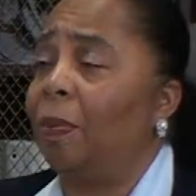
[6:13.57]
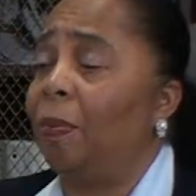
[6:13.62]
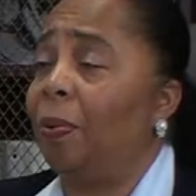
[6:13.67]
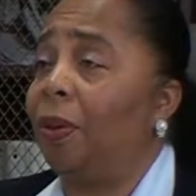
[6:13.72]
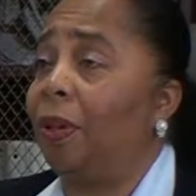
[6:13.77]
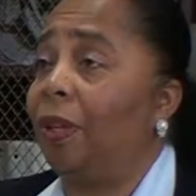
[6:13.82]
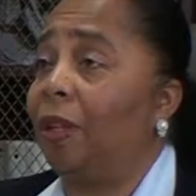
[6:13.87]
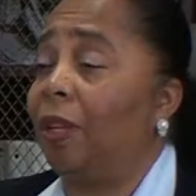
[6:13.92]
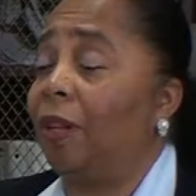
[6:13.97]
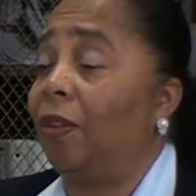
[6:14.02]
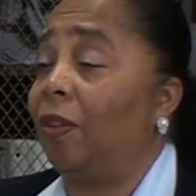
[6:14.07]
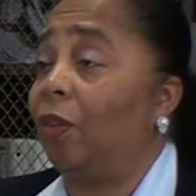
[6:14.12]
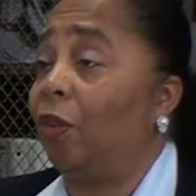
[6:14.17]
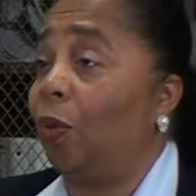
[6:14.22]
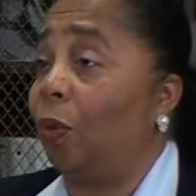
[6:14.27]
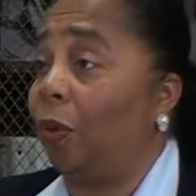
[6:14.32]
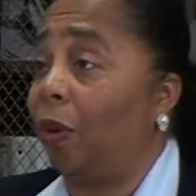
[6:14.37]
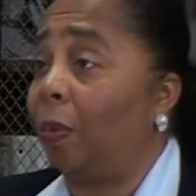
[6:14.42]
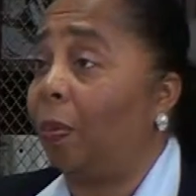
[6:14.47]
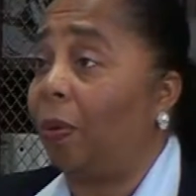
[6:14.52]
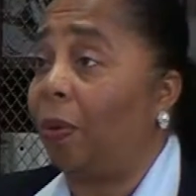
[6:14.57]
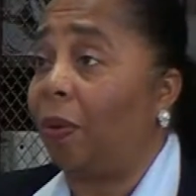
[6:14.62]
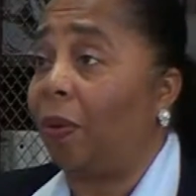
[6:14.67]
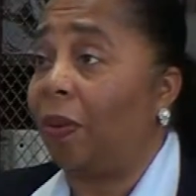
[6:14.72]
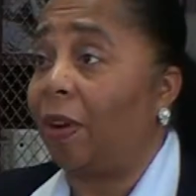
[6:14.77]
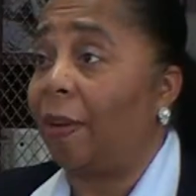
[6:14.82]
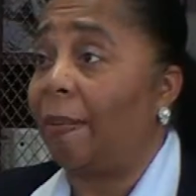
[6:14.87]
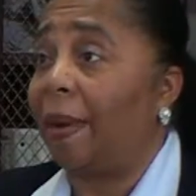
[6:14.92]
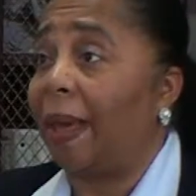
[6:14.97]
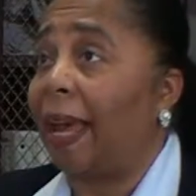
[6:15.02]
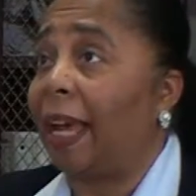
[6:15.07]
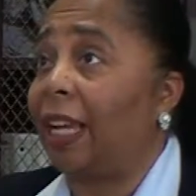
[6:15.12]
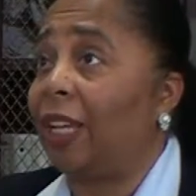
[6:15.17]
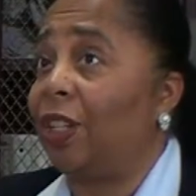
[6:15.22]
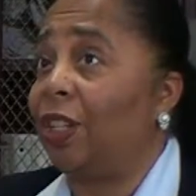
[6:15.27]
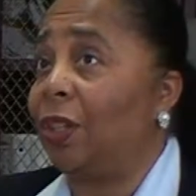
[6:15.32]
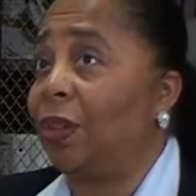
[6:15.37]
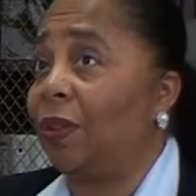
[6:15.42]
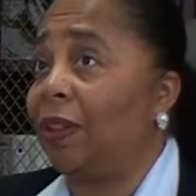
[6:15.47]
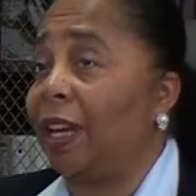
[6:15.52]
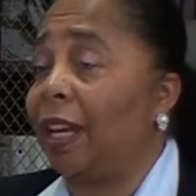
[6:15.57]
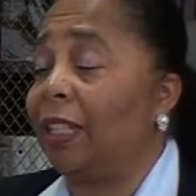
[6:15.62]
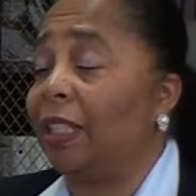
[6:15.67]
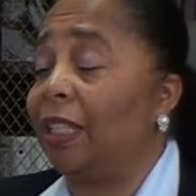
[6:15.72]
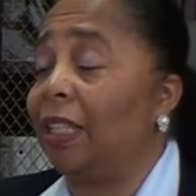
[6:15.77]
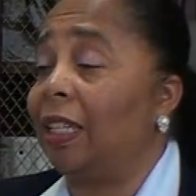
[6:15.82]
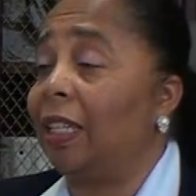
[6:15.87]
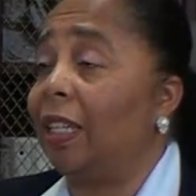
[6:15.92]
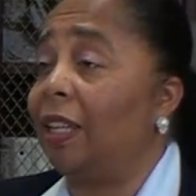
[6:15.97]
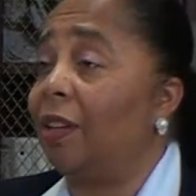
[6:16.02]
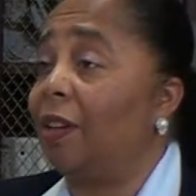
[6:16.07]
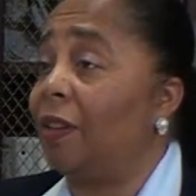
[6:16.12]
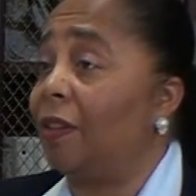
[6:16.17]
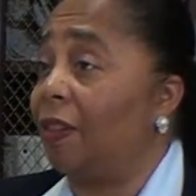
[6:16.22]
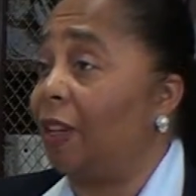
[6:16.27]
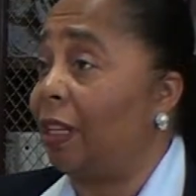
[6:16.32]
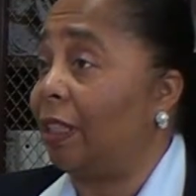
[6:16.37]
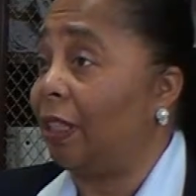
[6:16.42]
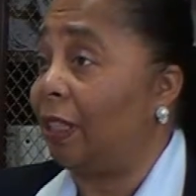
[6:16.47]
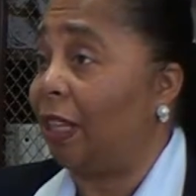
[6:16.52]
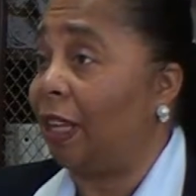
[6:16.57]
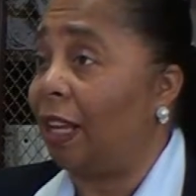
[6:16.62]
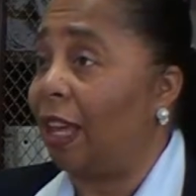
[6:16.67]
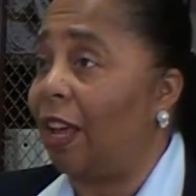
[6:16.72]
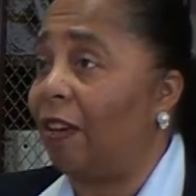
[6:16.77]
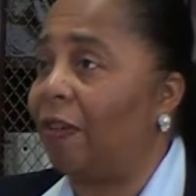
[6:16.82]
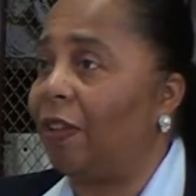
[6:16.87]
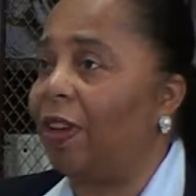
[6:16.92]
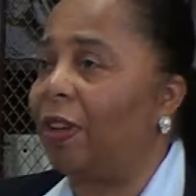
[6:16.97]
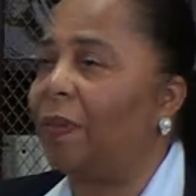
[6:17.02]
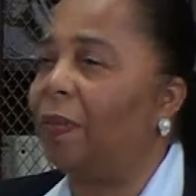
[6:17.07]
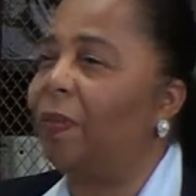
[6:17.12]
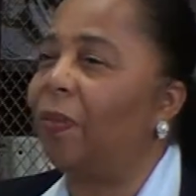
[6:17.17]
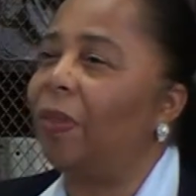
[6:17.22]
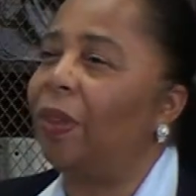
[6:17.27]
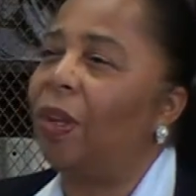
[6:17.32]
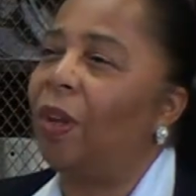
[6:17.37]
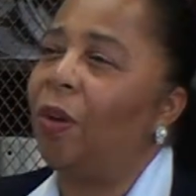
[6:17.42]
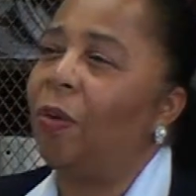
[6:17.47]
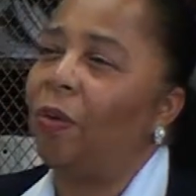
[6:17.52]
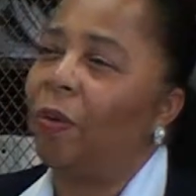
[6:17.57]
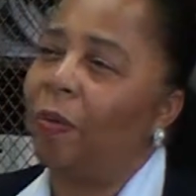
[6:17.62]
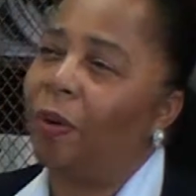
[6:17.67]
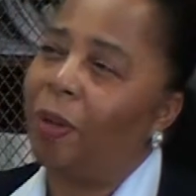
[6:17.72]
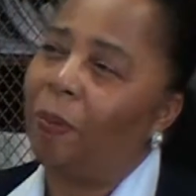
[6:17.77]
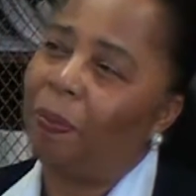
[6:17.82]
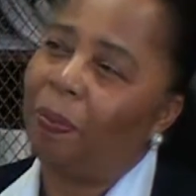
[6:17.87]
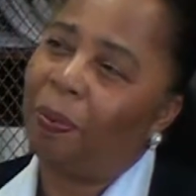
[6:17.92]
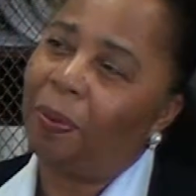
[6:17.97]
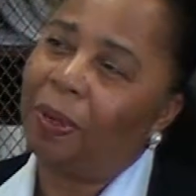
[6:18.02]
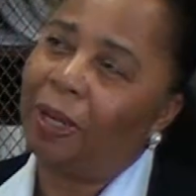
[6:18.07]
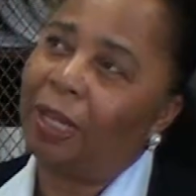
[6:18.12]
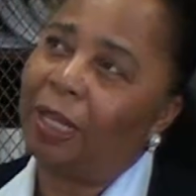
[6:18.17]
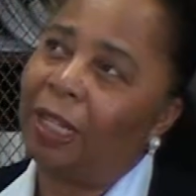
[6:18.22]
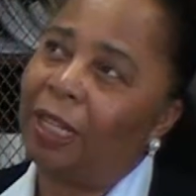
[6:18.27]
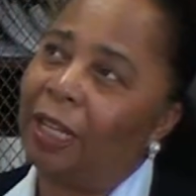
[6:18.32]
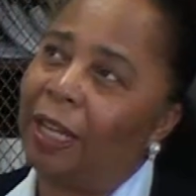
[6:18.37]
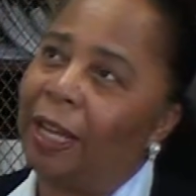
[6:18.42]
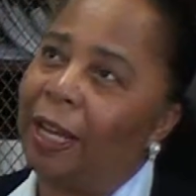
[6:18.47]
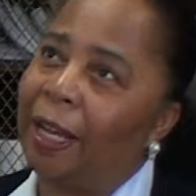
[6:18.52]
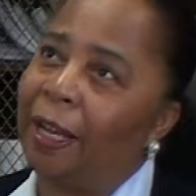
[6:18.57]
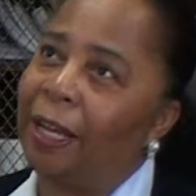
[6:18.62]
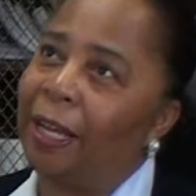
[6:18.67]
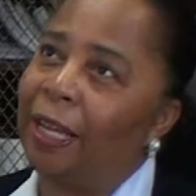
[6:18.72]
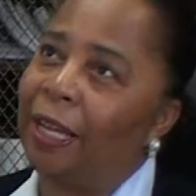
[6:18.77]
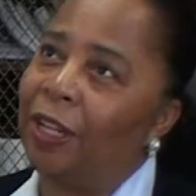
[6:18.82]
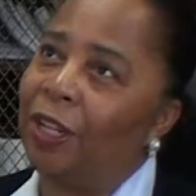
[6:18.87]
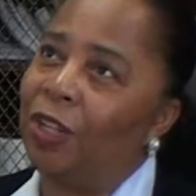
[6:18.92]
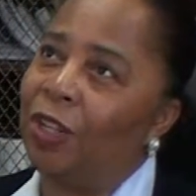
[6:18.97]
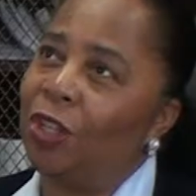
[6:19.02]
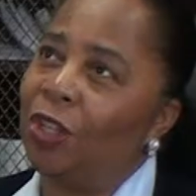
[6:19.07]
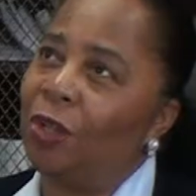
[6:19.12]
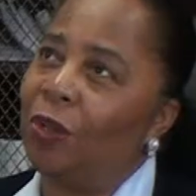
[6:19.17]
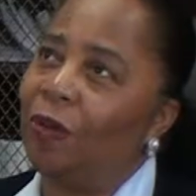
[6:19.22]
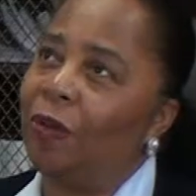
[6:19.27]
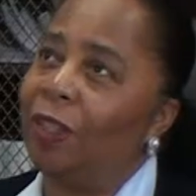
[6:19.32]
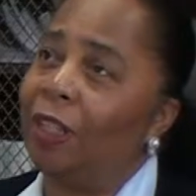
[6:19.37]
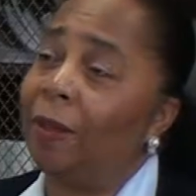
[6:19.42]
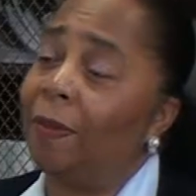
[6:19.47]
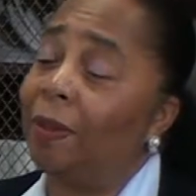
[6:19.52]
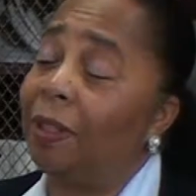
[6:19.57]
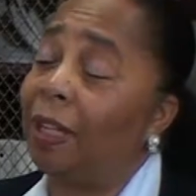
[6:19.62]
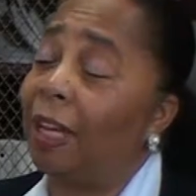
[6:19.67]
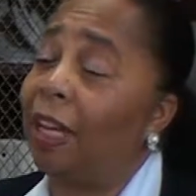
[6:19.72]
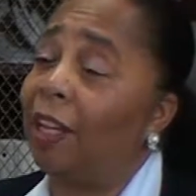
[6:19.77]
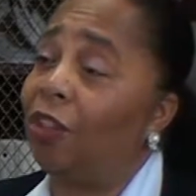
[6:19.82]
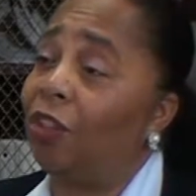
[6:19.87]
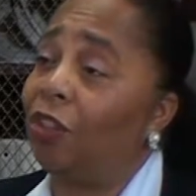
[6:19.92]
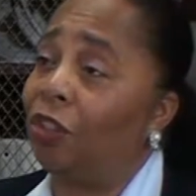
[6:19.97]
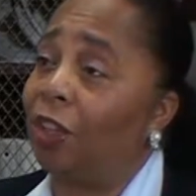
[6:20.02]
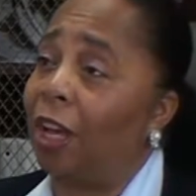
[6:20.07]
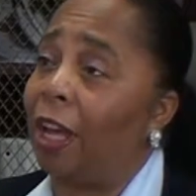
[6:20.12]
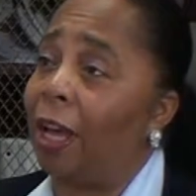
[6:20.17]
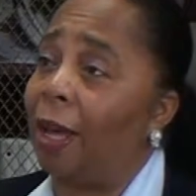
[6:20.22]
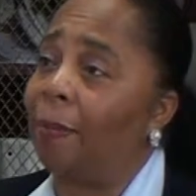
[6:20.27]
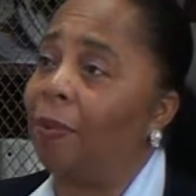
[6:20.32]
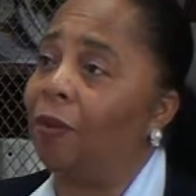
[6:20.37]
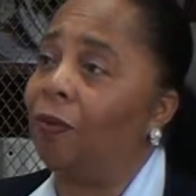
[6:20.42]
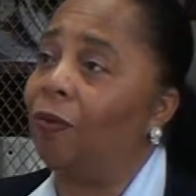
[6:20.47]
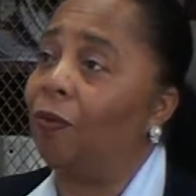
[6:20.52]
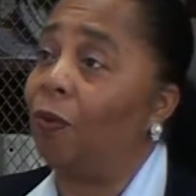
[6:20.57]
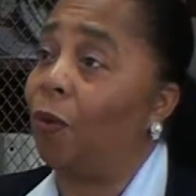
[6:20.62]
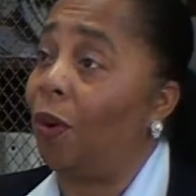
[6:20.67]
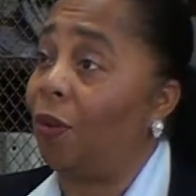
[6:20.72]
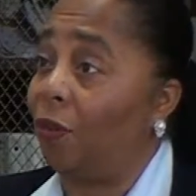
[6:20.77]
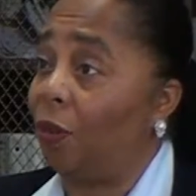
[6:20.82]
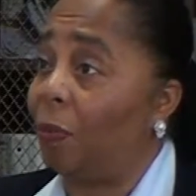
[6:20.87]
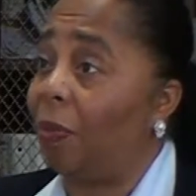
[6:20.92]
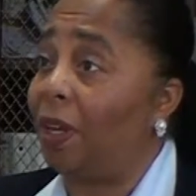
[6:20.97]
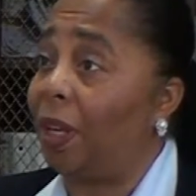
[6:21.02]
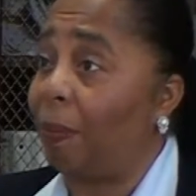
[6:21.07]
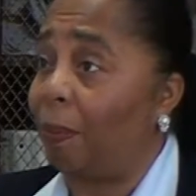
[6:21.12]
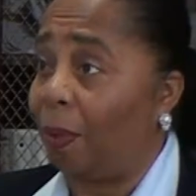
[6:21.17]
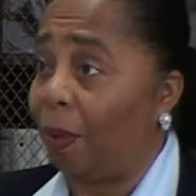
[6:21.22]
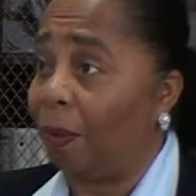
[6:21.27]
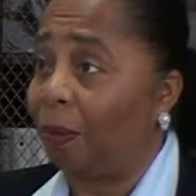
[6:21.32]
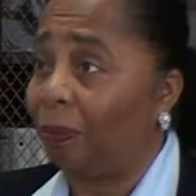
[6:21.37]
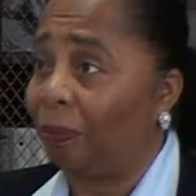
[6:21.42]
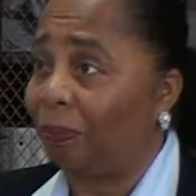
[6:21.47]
Put Illinois to Work program back in 2010, 2011, where we put into subsidized jobs 400 people.